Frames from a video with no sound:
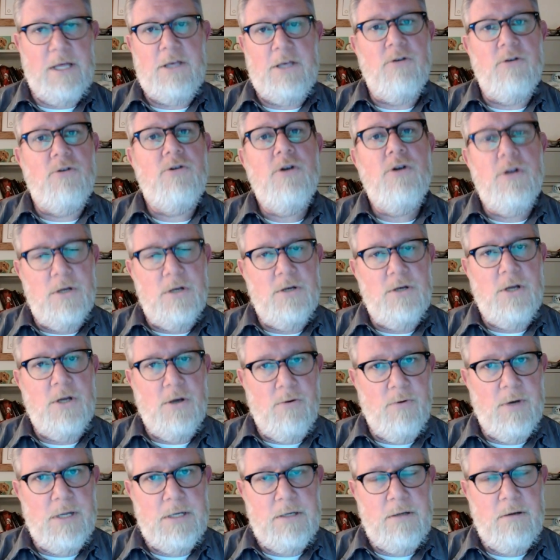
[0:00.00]
Like you couldn't
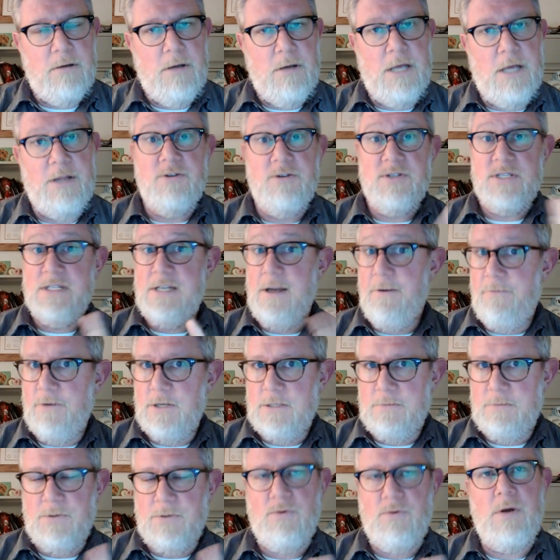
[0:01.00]
do it. And there's a
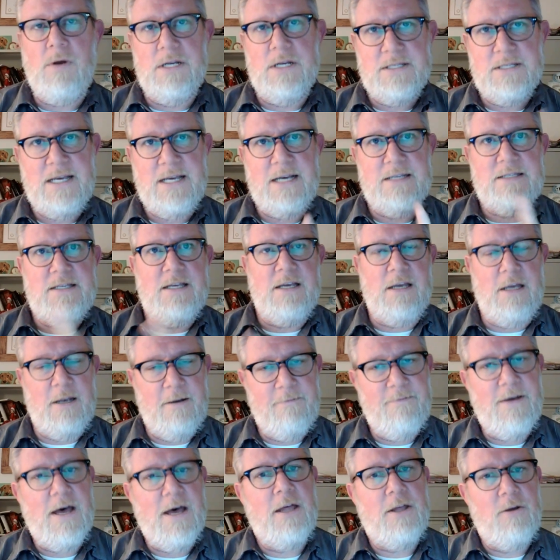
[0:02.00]
difference between assessing
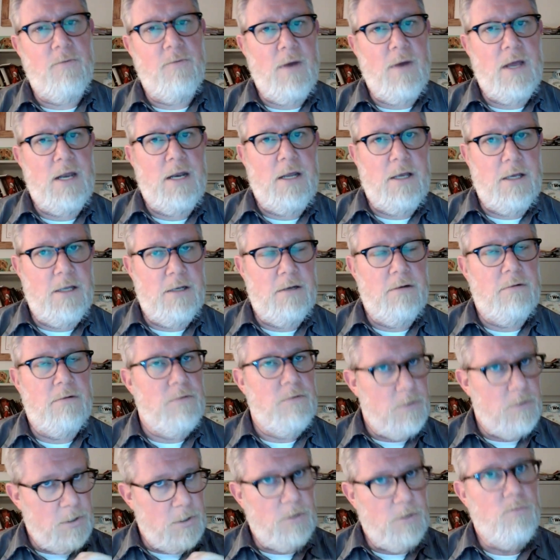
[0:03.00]
and evaluating, and
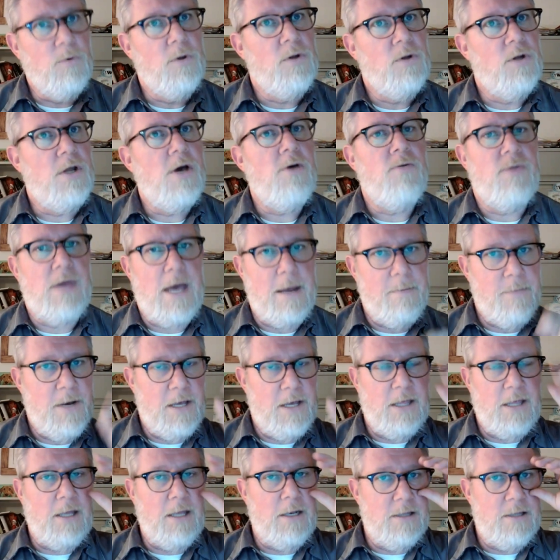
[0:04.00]
you will know that
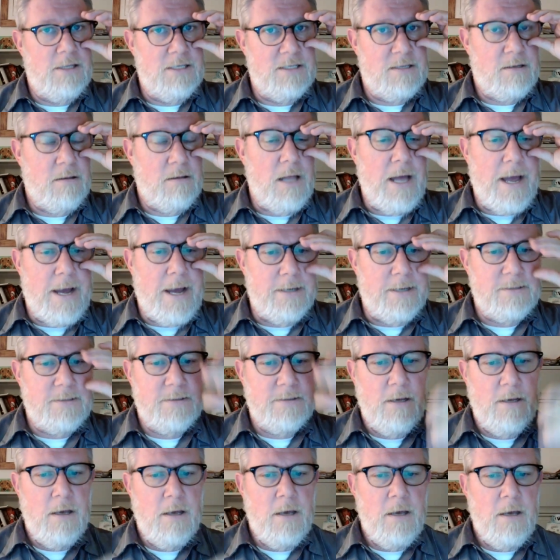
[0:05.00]
by the end of this
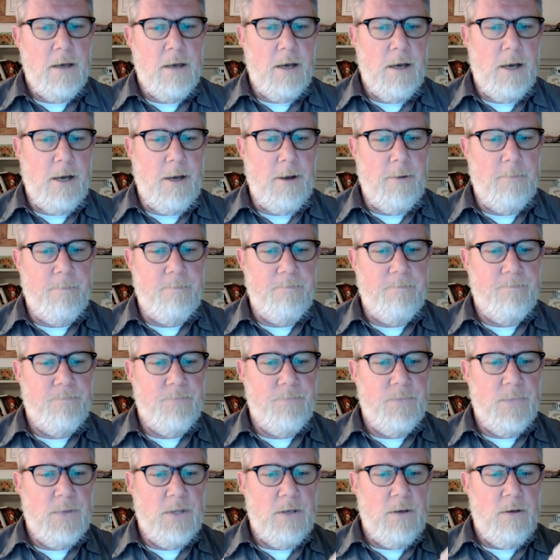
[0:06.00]
class. Um,
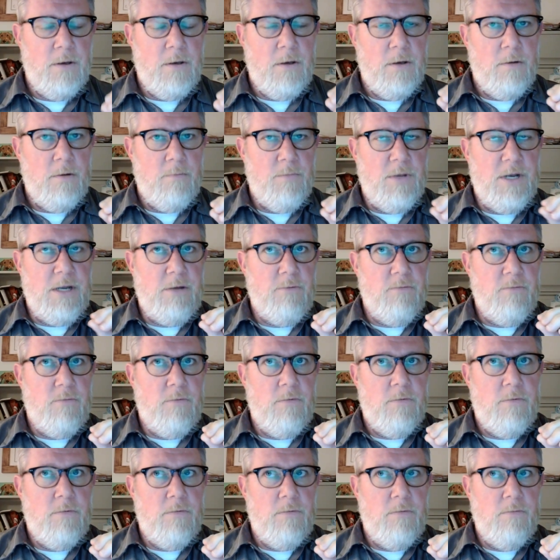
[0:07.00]
but it,
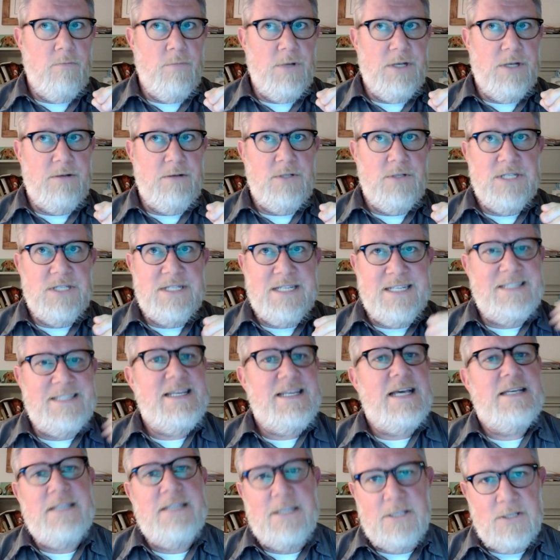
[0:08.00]
but just
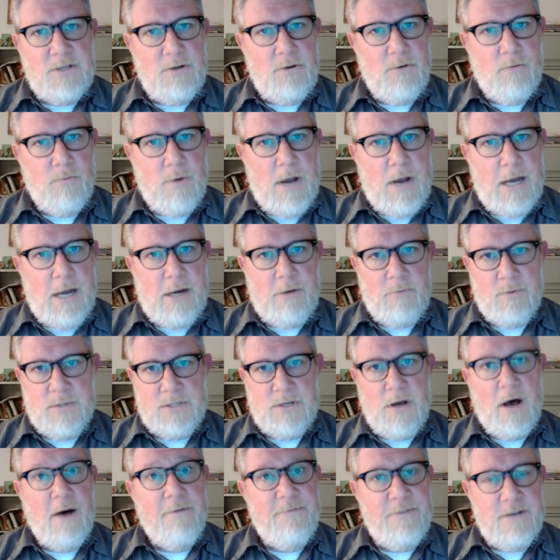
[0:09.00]
assessing student writing
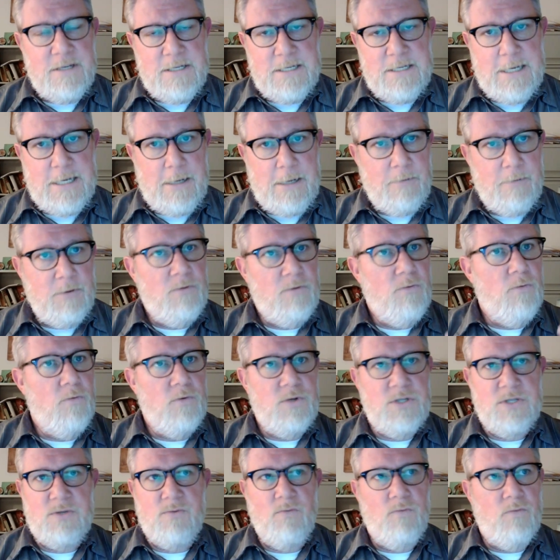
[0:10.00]
was often deemed
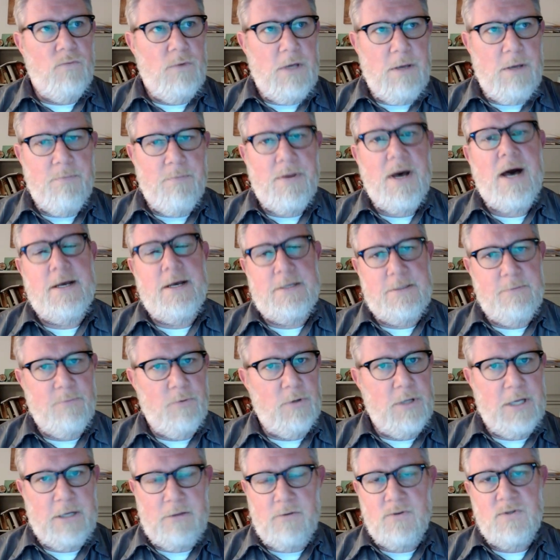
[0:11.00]
just
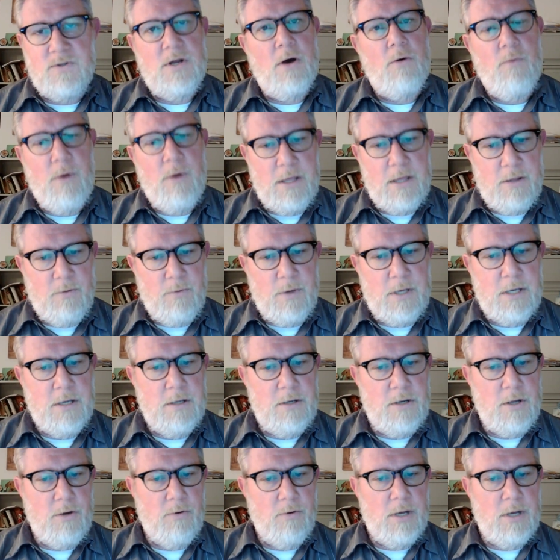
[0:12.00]
impossible. Like there's no way that we
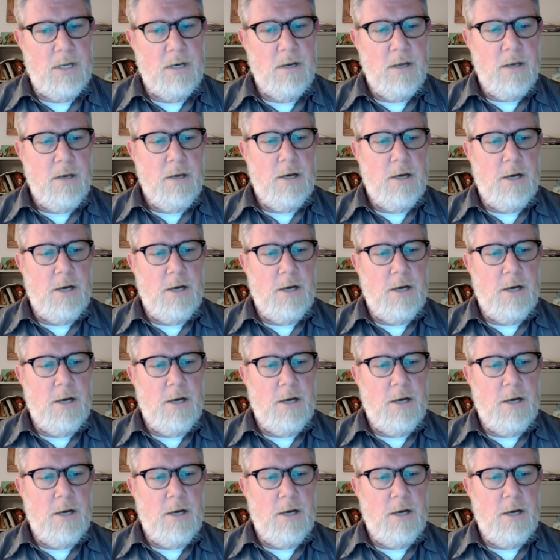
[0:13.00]
could do it.